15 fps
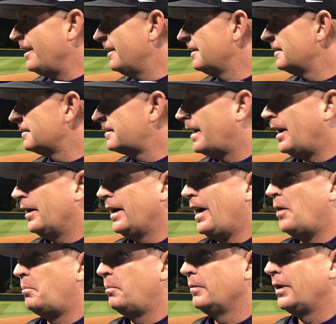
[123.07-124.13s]
he is, how,
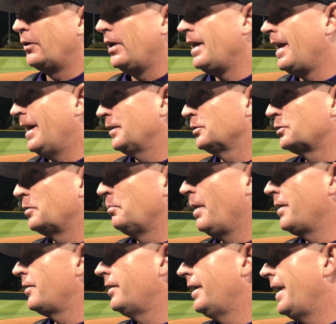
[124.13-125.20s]
how you know, he handles it
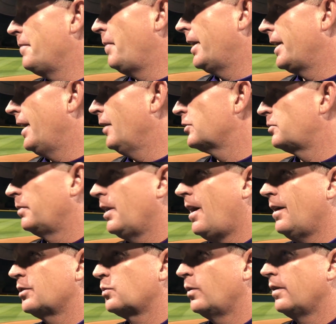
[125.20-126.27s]
better than anybody else, to be
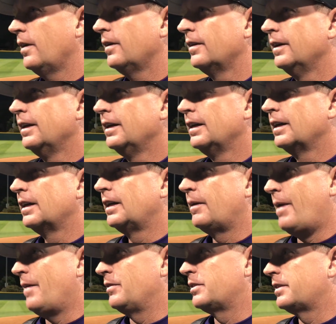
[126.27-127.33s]
honest with you.
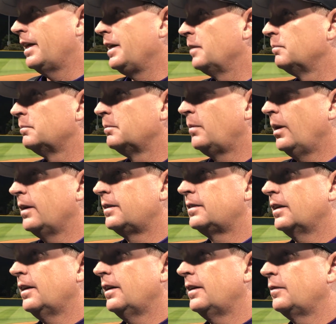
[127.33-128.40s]
I haven't seen him,
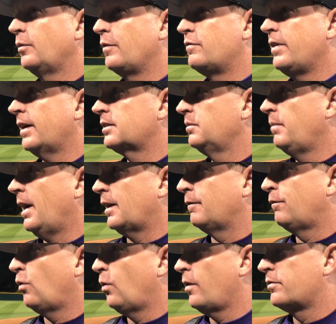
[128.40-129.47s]
but uh, we've texted back
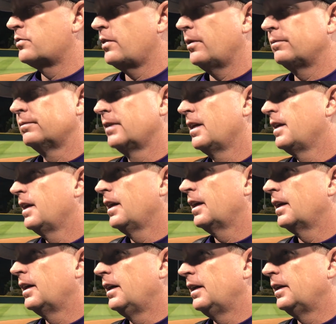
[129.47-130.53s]
and forth, so
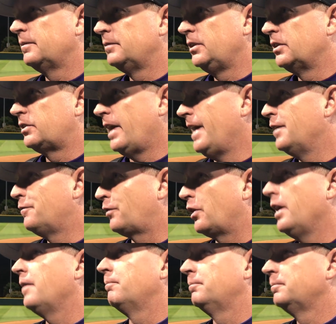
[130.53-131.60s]
um, you just hate it for
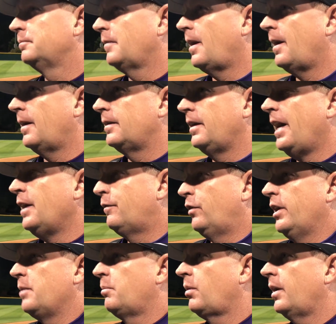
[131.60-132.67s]
him. And you hate it
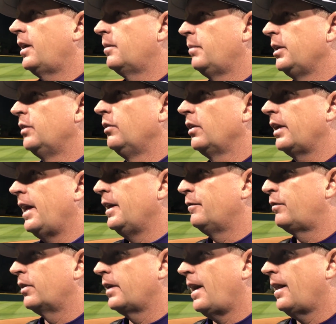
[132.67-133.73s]
for any player, but you really hate
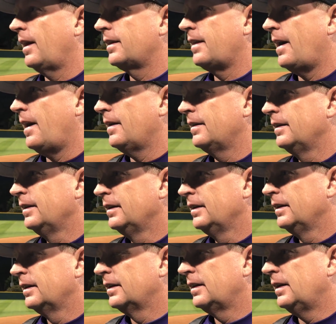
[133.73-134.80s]
it for a guy like that.
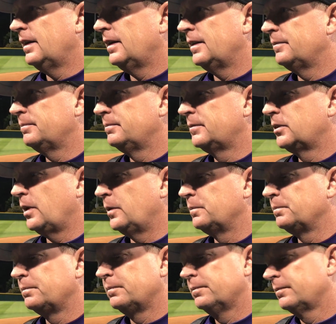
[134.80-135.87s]
Uh, so
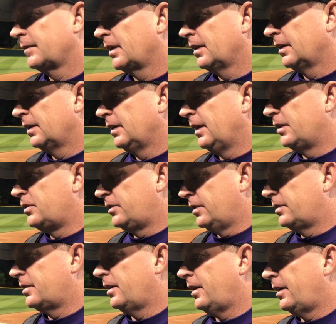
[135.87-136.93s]
it's
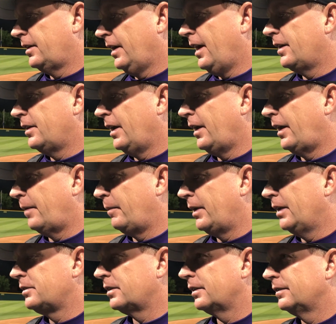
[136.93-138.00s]
just, uh, yeah, it, I
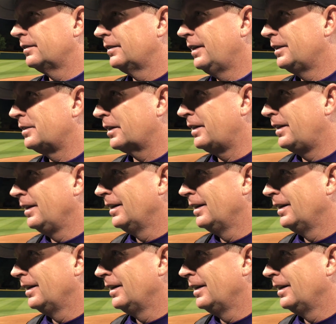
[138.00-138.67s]
mean, it's a, it's a,